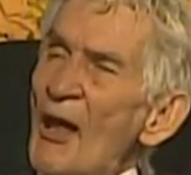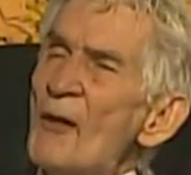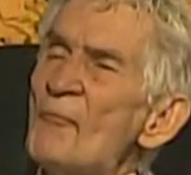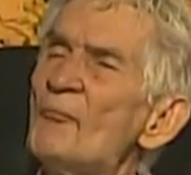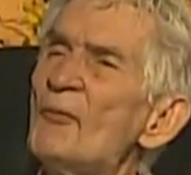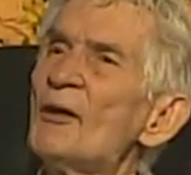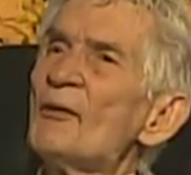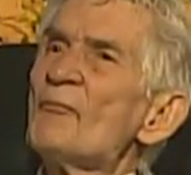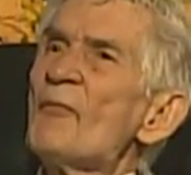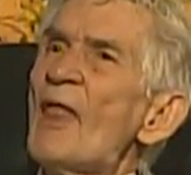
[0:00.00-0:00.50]

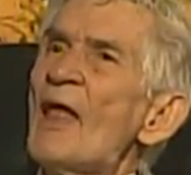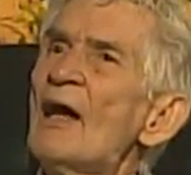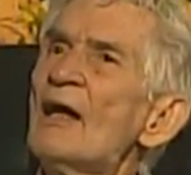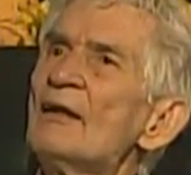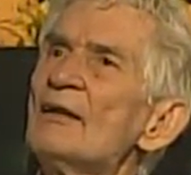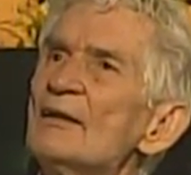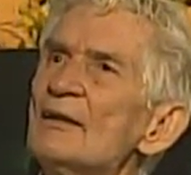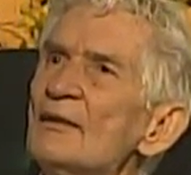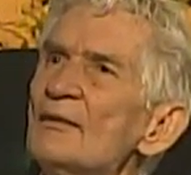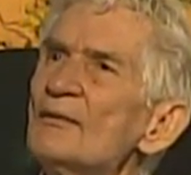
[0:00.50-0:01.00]
But
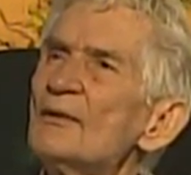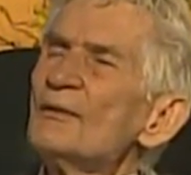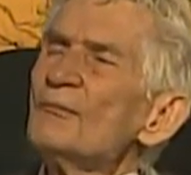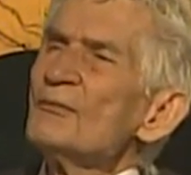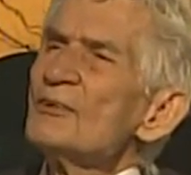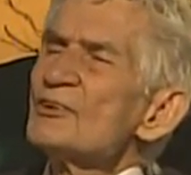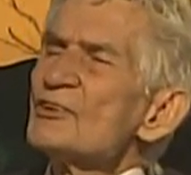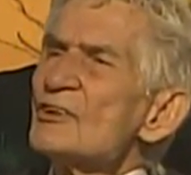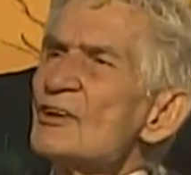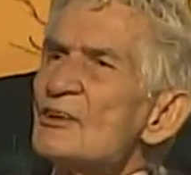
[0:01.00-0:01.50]
let
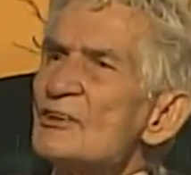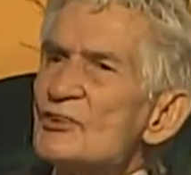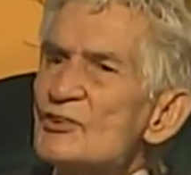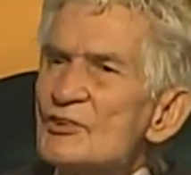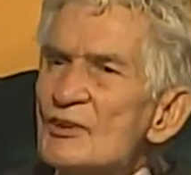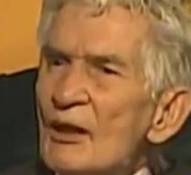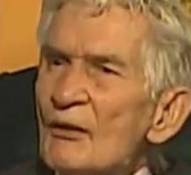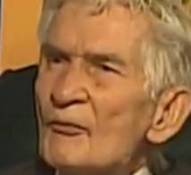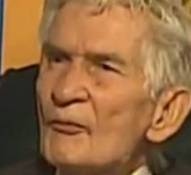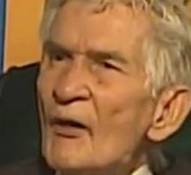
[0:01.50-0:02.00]
me just say this,
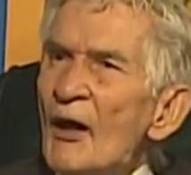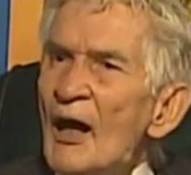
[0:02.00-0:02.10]
Jeff.